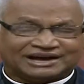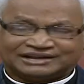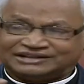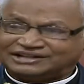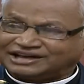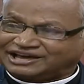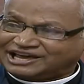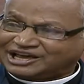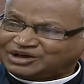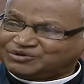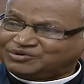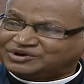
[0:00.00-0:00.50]

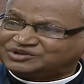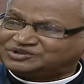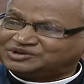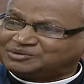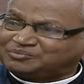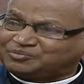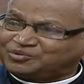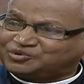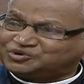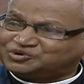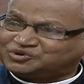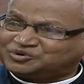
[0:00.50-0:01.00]
And the king was
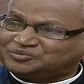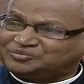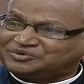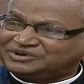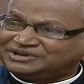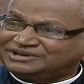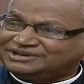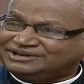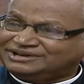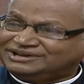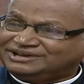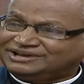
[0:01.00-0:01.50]
supposed to
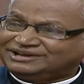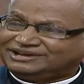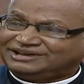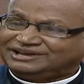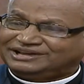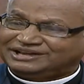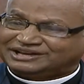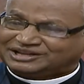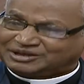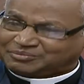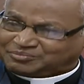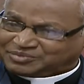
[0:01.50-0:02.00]
be
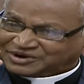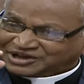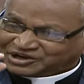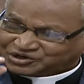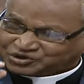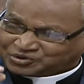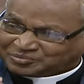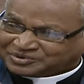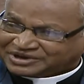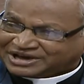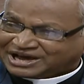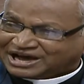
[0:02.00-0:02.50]
in the
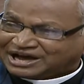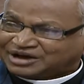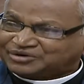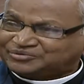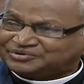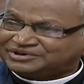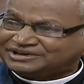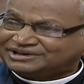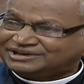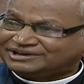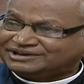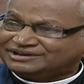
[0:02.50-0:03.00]
place of
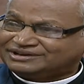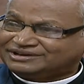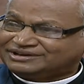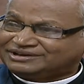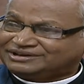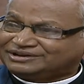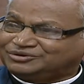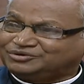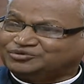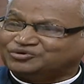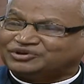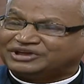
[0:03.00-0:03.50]
Yahweh
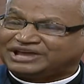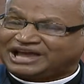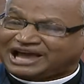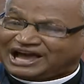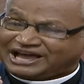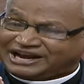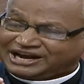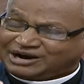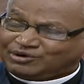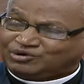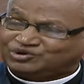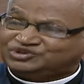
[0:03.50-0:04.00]
to
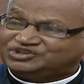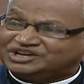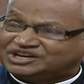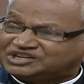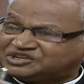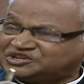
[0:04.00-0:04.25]
carry out